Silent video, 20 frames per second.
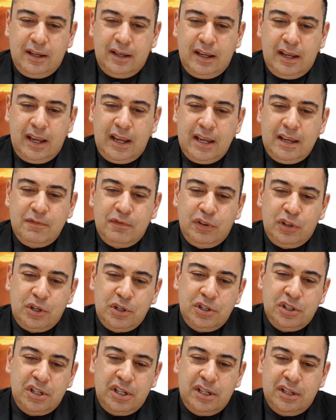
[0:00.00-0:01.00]
even though
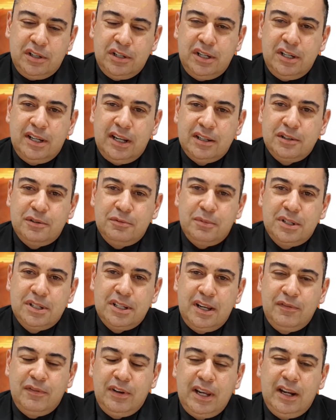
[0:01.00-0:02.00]
she doesn't
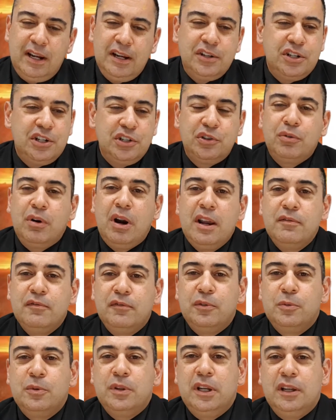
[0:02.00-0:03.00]
receive healing, she's
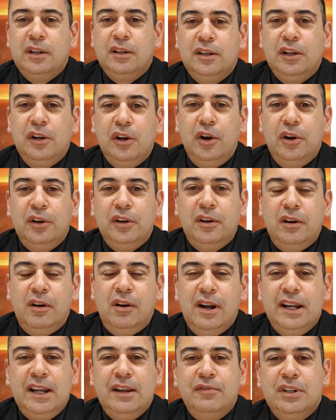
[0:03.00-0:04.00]
grateful that, you know,
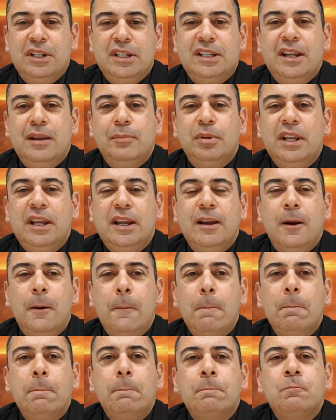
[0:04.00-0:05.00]
I'd even stepped out.
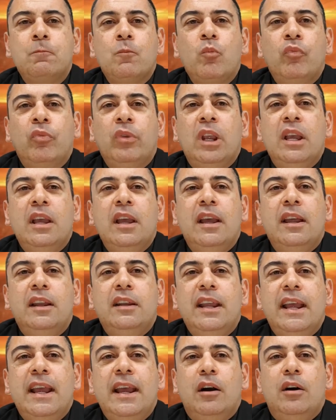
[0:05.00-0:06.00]

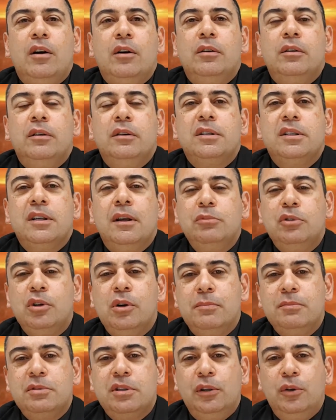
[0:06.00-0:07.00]
Now,
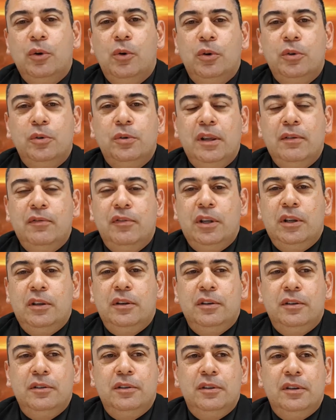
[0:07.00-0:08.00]
sometimes the Lord will give
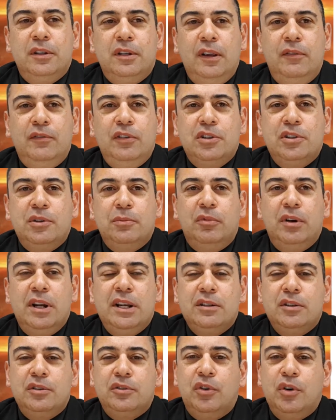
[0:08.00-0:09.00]
you some
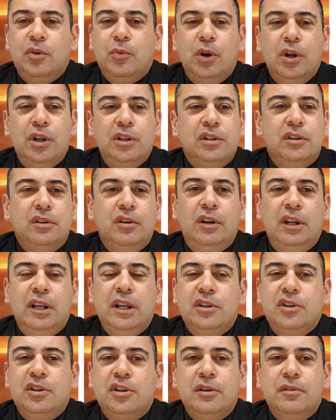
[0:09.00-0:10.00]
reasons through words of
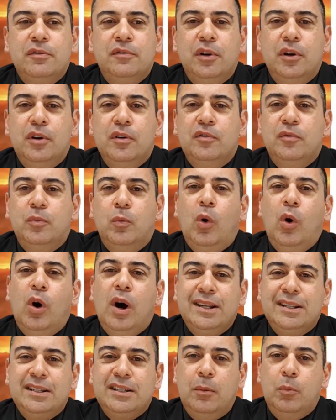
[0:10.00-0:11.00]
knowledge of
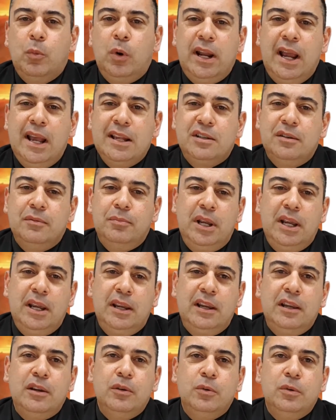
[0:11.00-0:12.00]
why someone hasn't been
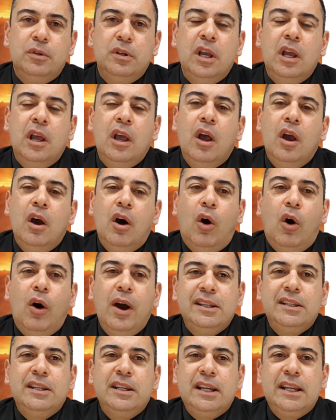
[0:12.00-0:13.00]
healed. I
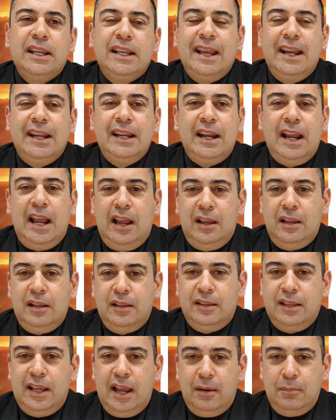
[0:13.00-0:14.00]
didn't get it
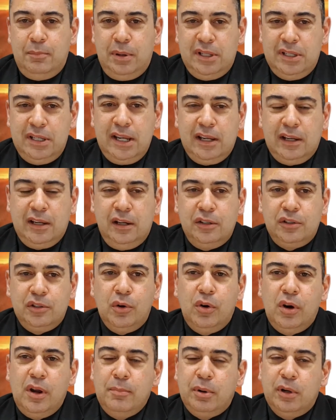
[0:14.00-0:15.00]
at that particular
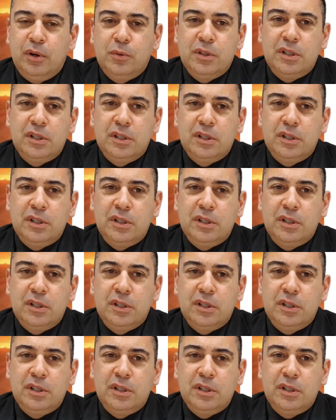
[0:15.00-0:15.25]
time, but it was